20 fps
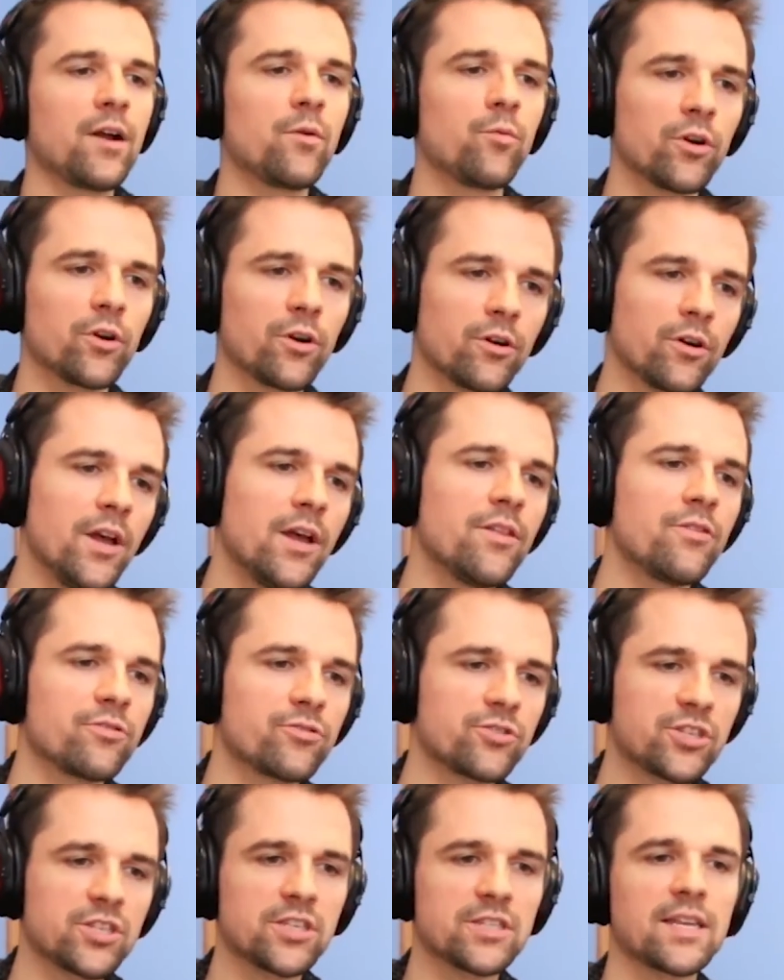Where
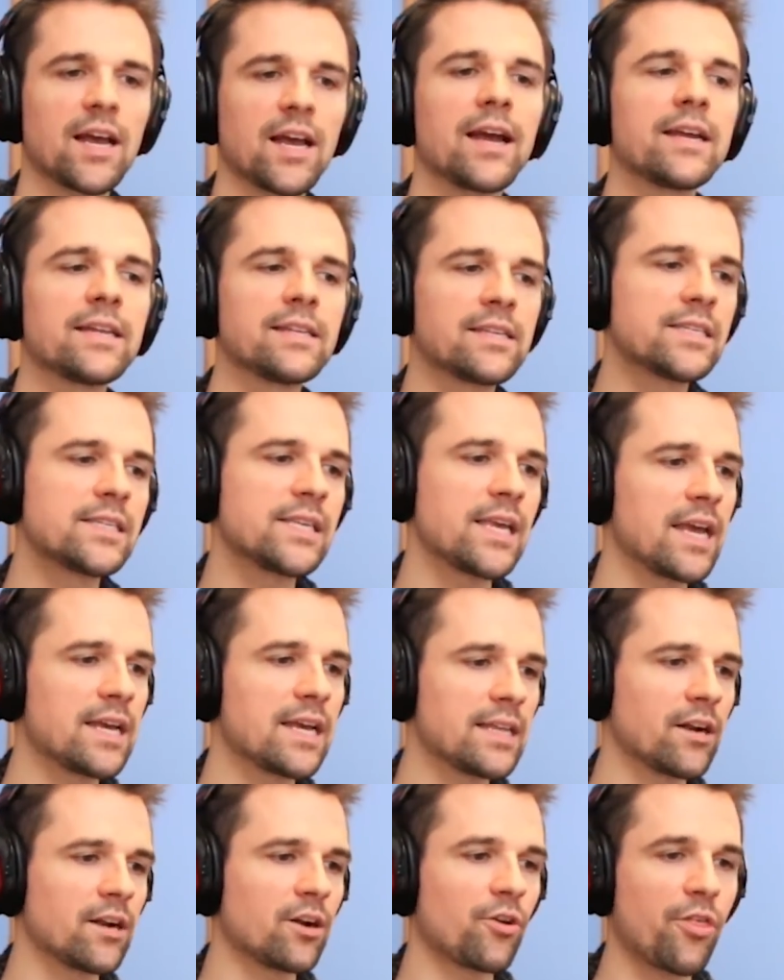there's the science is saying
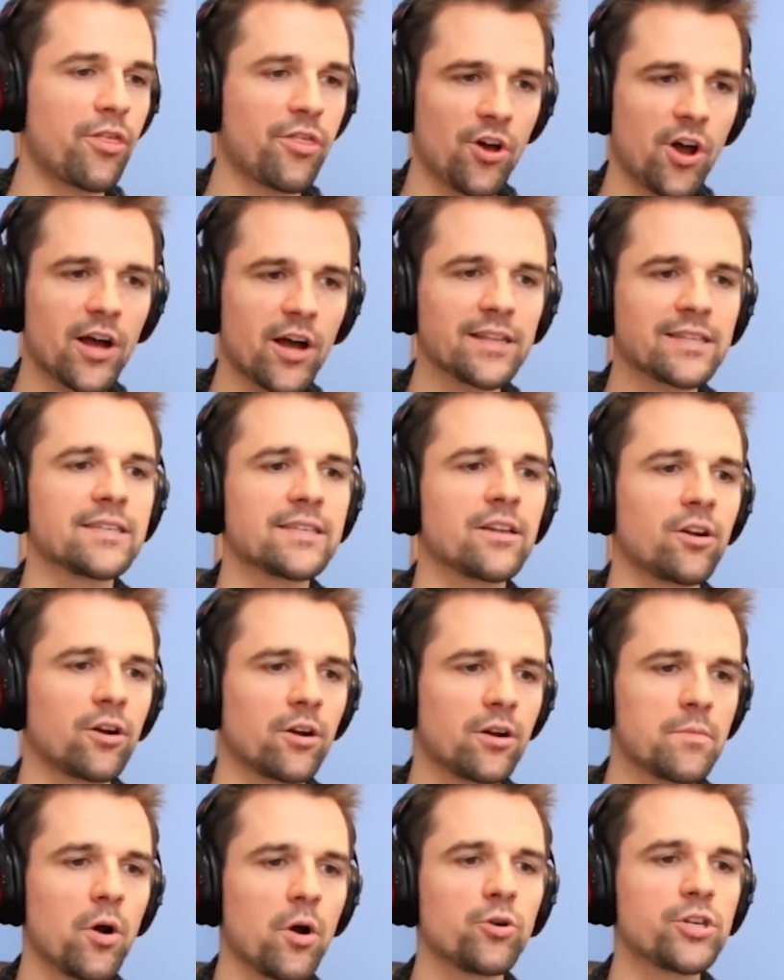that our thoughts and our
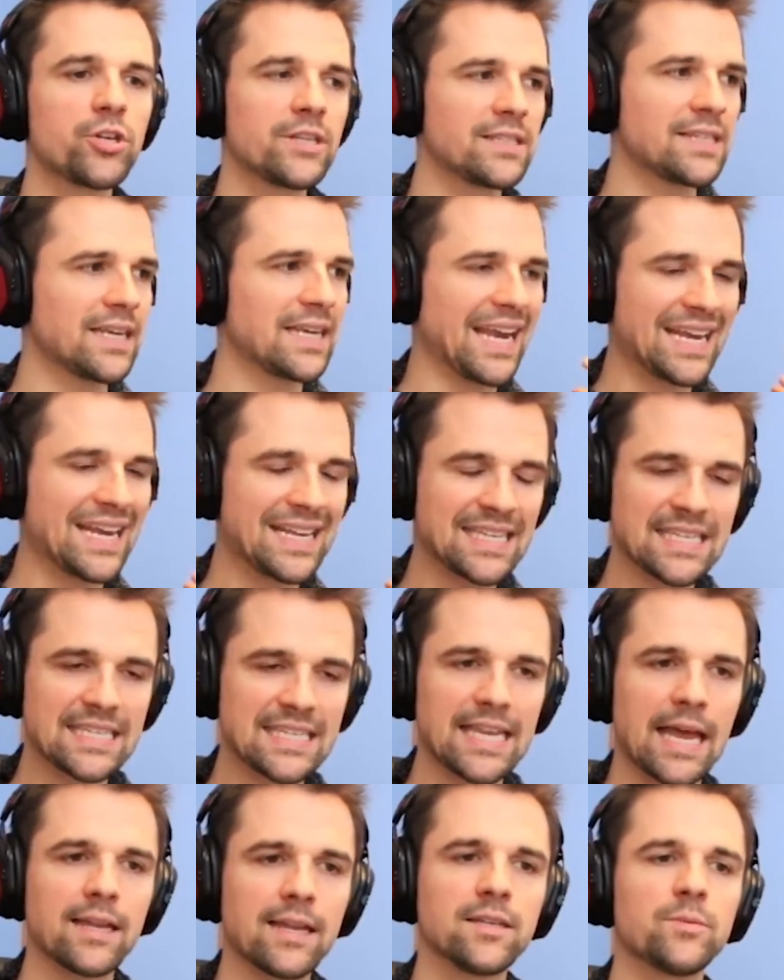emotions like
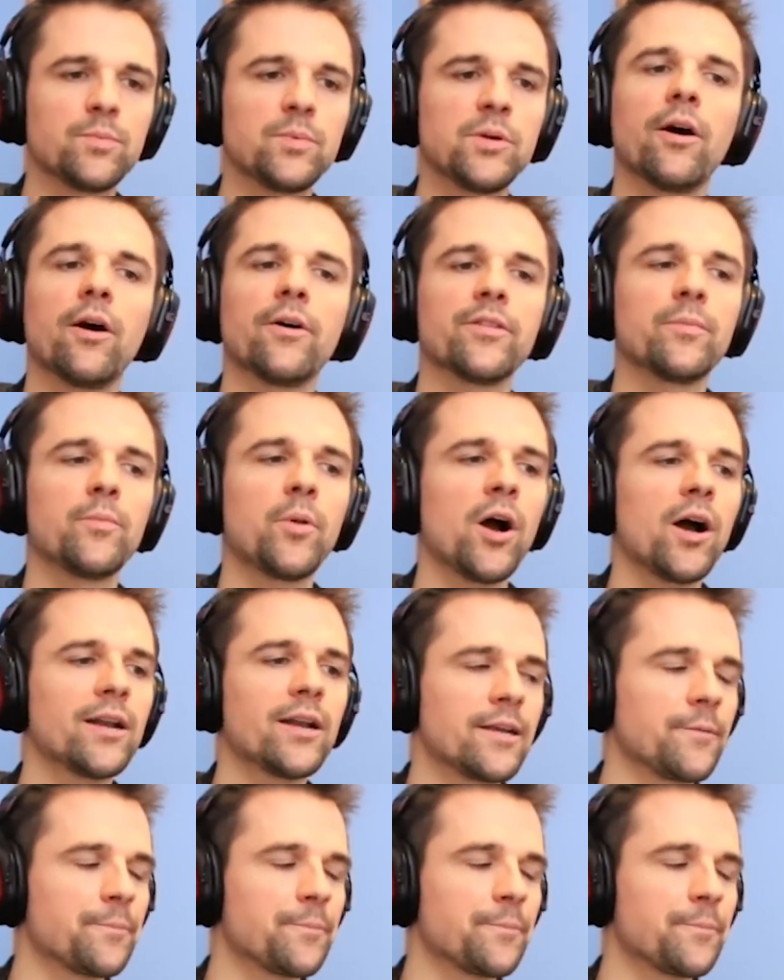extend beyond the body.